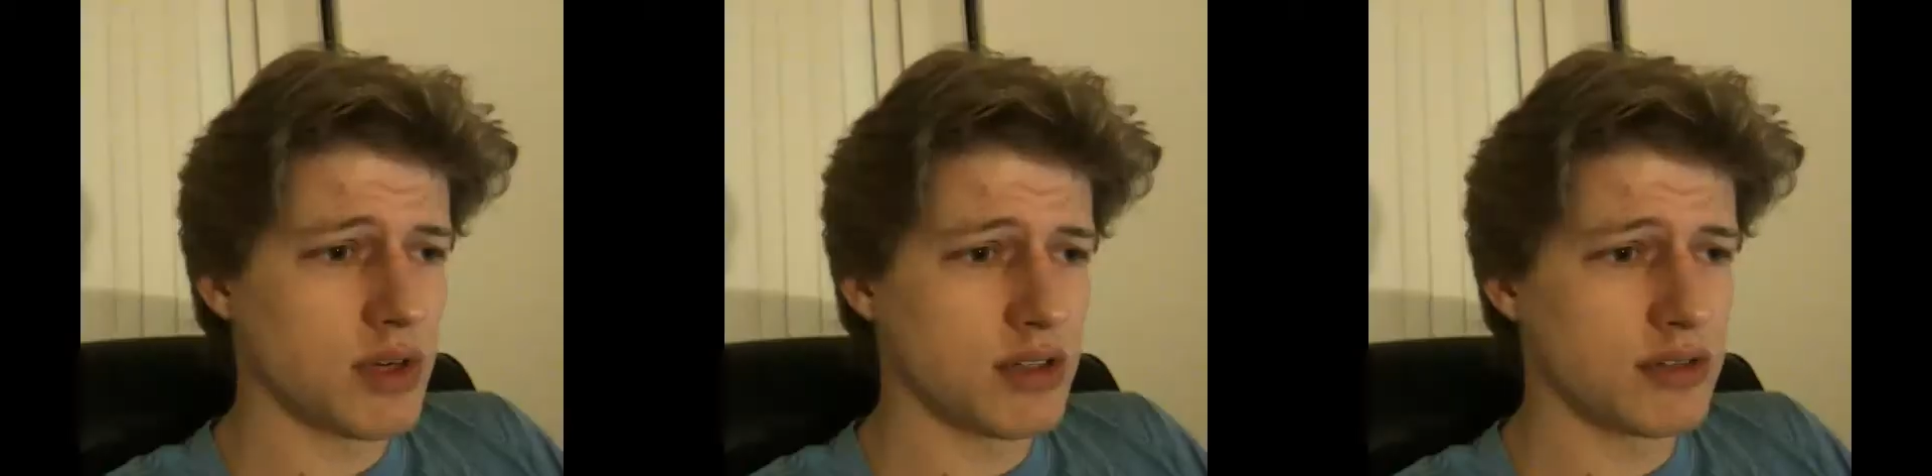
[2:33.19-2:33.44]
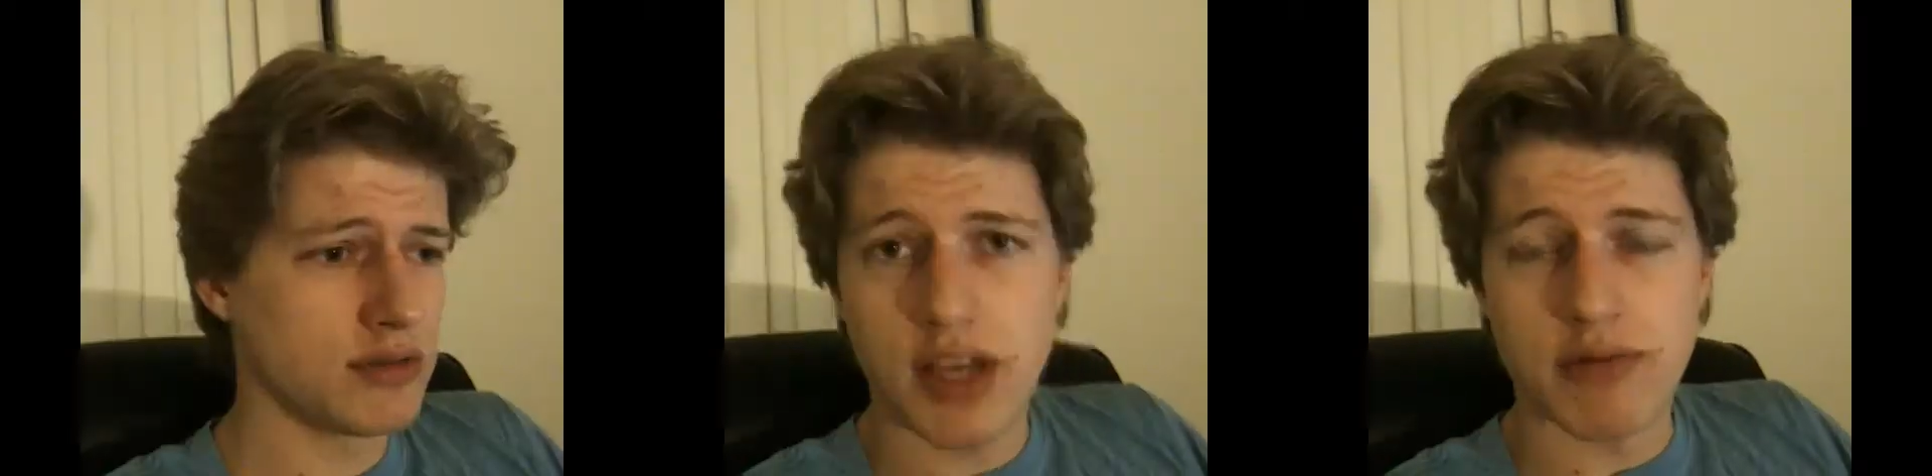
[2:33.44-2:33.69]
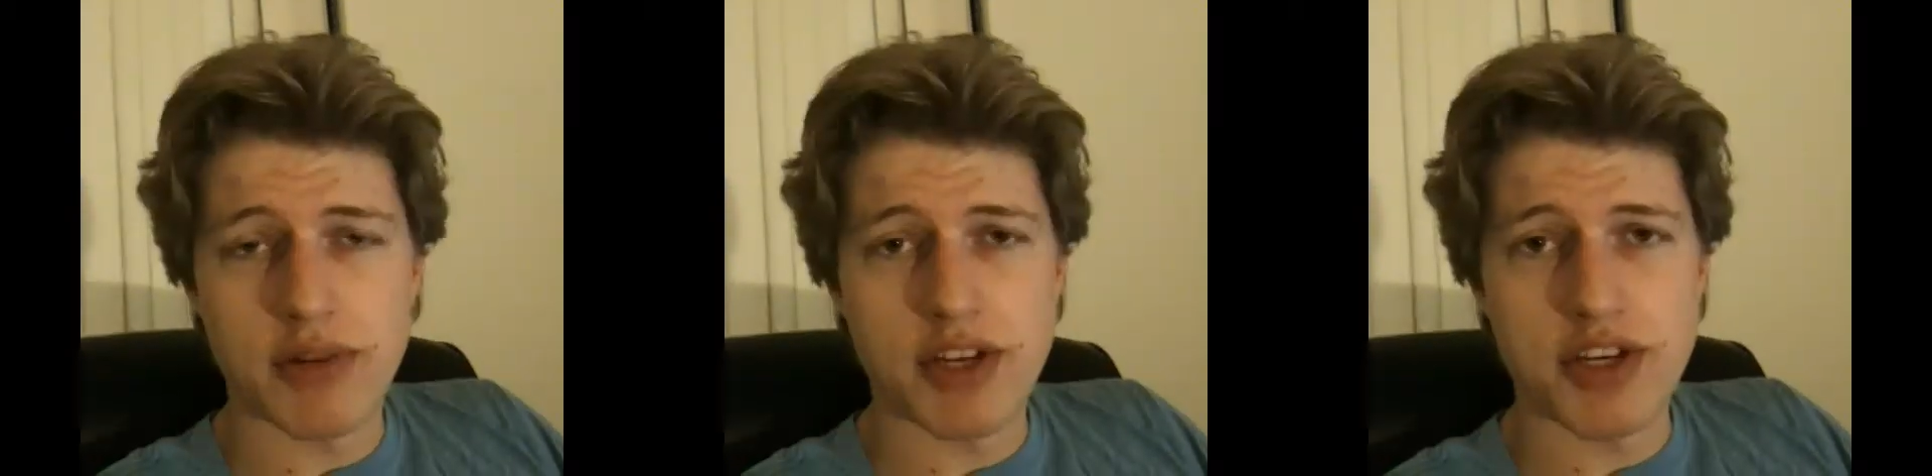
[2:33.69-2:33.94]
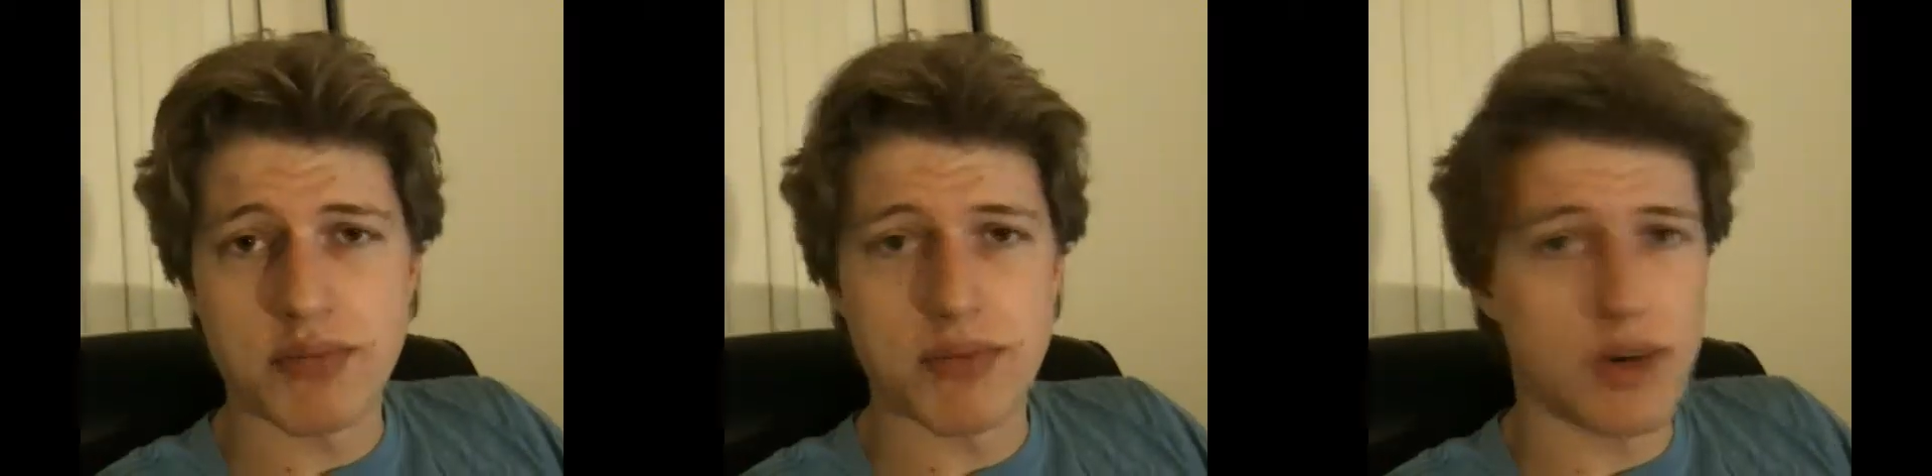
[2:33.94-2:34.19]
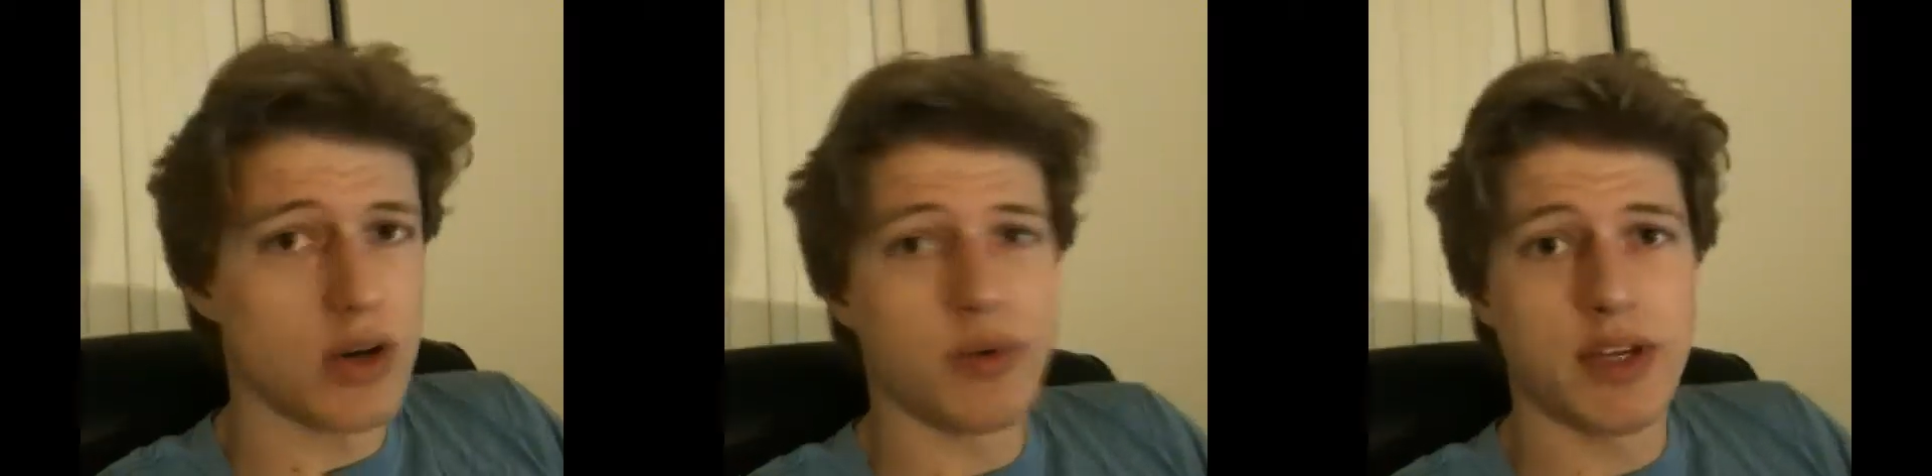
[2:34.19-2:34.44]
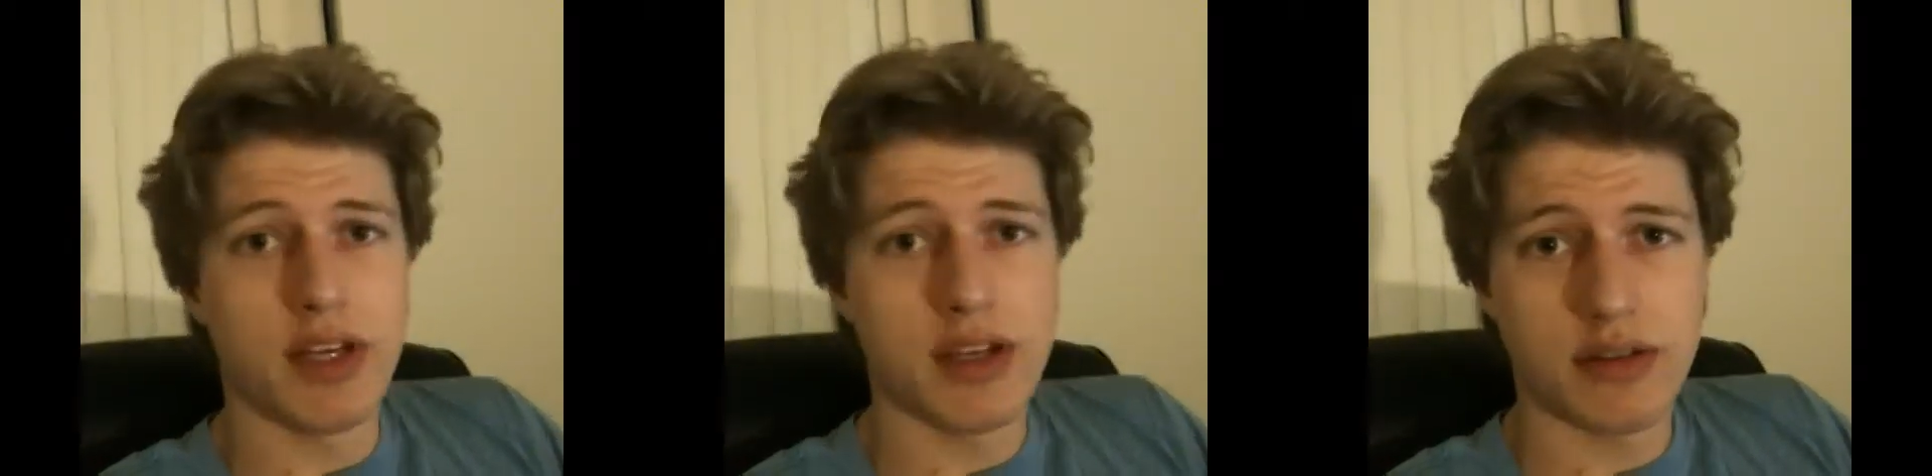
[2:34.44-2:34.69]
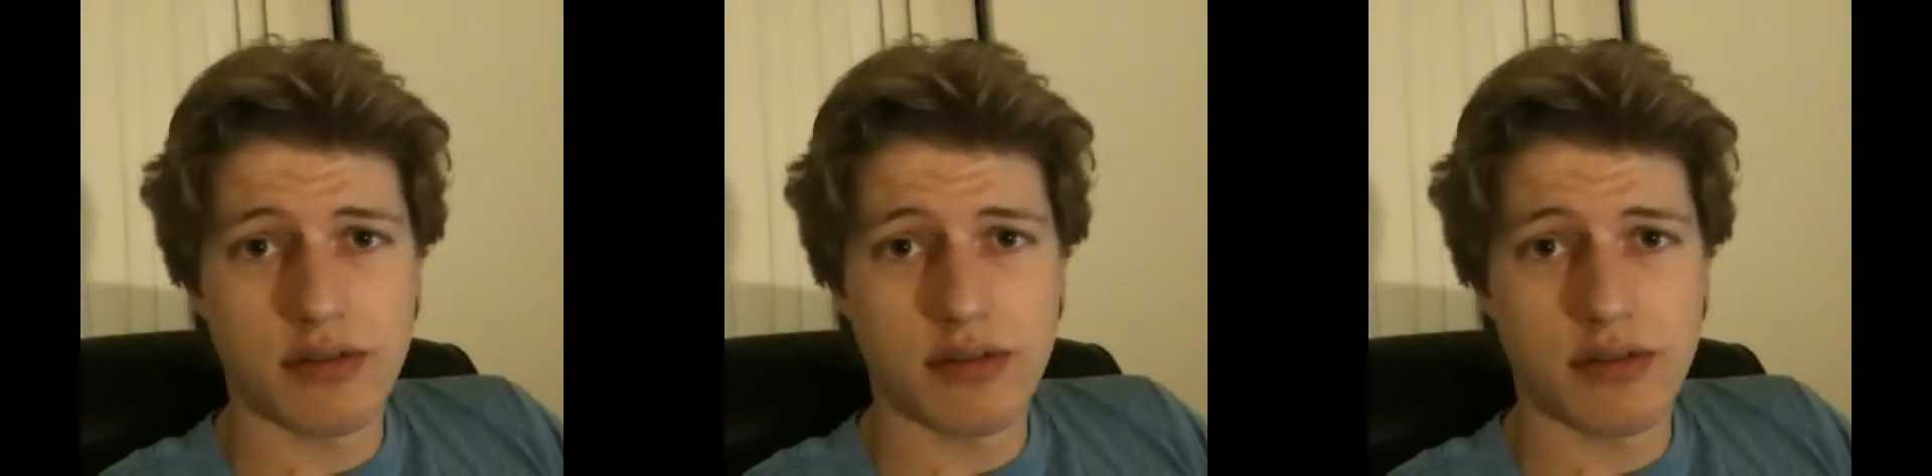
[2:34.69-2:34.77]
Well, can't reach him all week